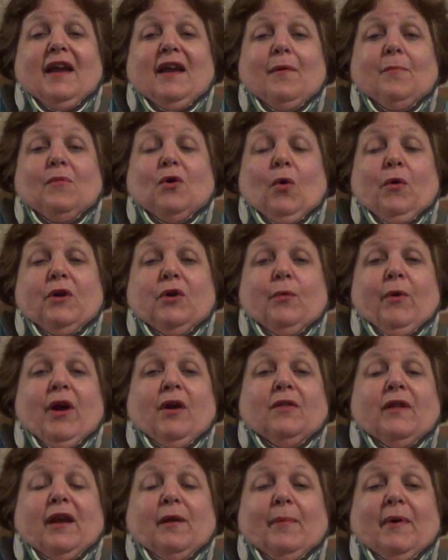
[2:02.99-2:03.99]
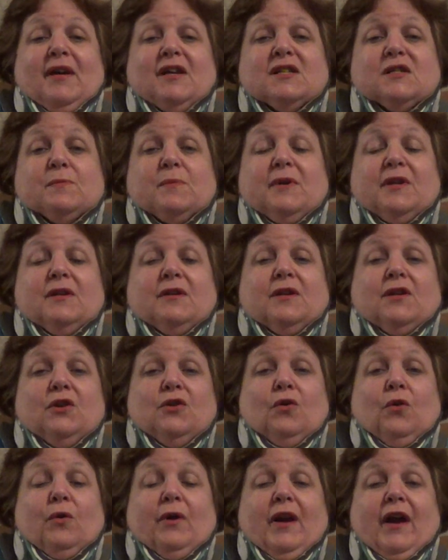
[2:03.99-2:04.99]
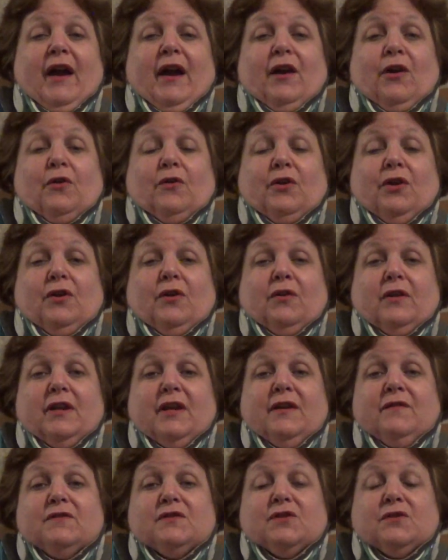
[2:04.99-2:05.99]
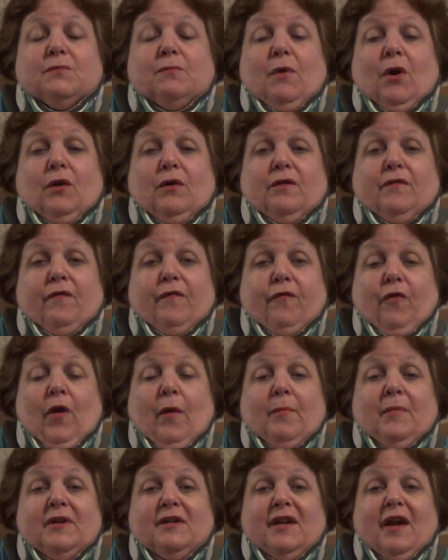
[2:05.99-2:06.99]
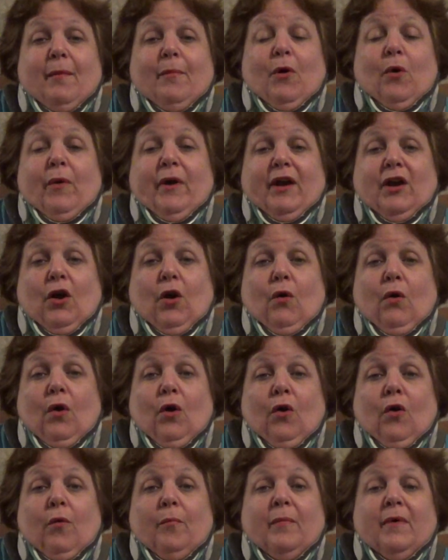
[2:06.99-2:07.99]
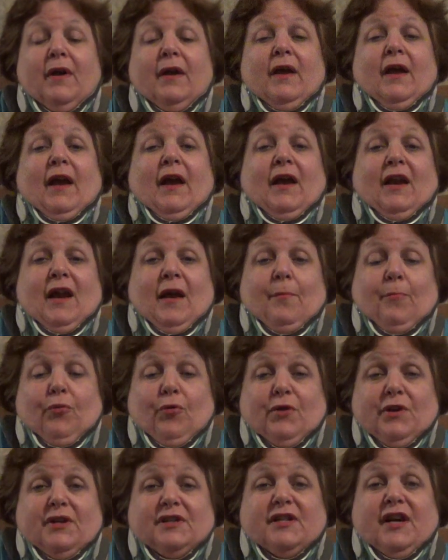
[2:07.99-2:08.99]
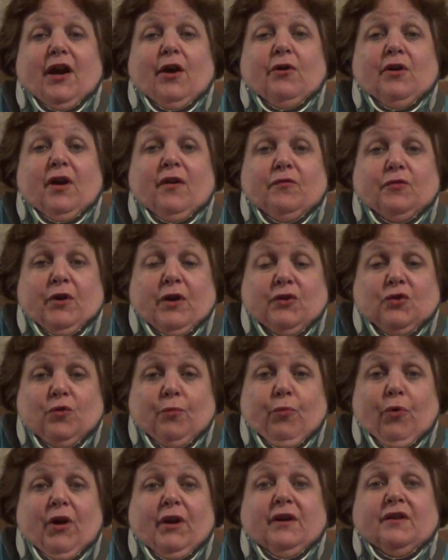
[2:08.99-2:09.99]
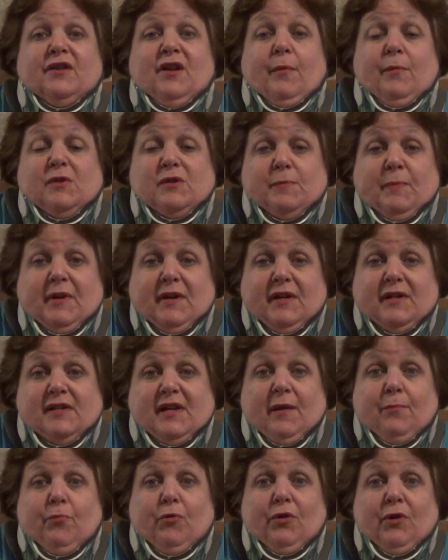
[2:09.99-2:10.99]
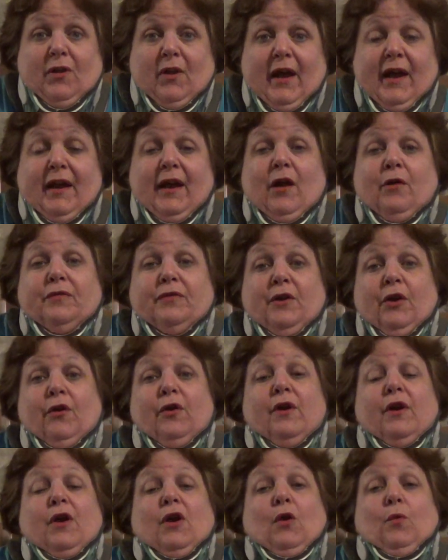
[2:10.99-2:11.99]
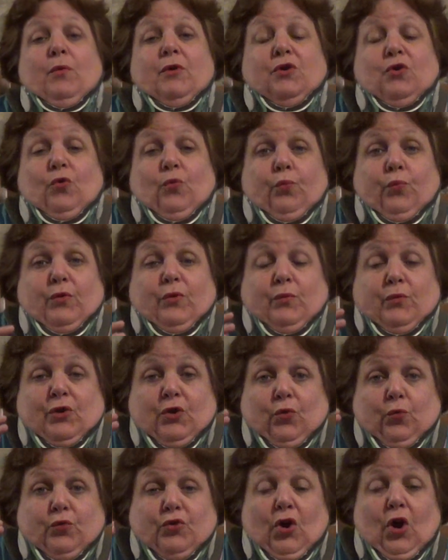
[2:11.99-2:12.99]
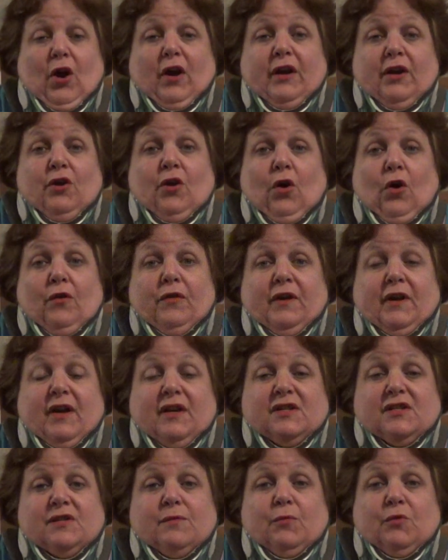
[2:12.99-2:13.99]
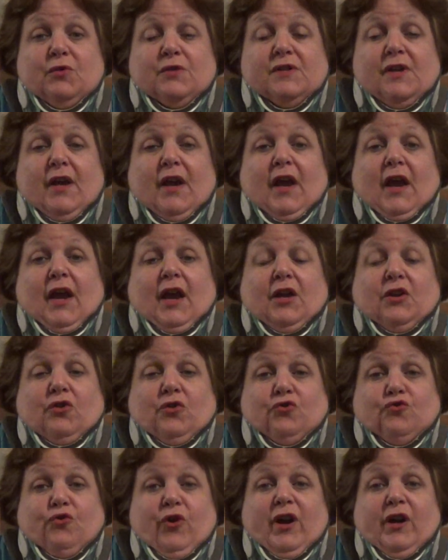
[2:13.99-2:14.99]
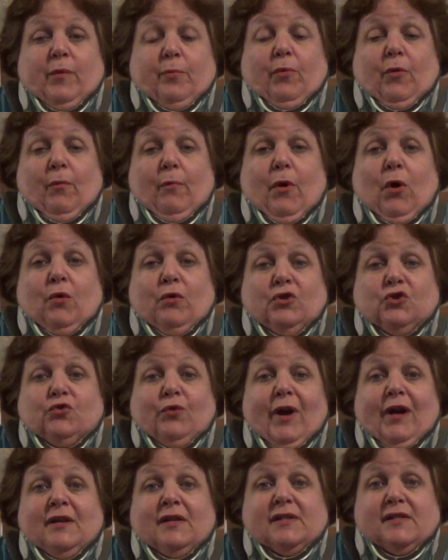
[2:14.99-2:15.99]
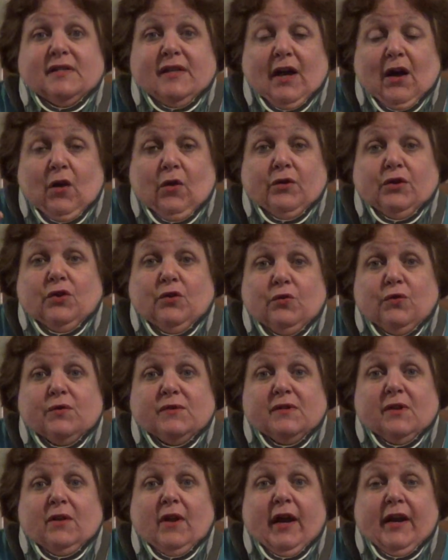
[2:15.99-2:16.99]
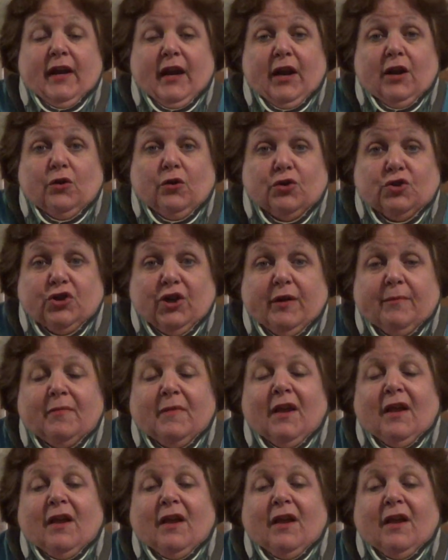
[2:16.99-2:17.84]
am going around, like my husband, you know, and I are going to leave from a demo and go home, and I'm pretty tired after I do product demos because I put a lot out there. When you're talking to all the customers and you're trying to promote and trying to sell, you use a lot of energy.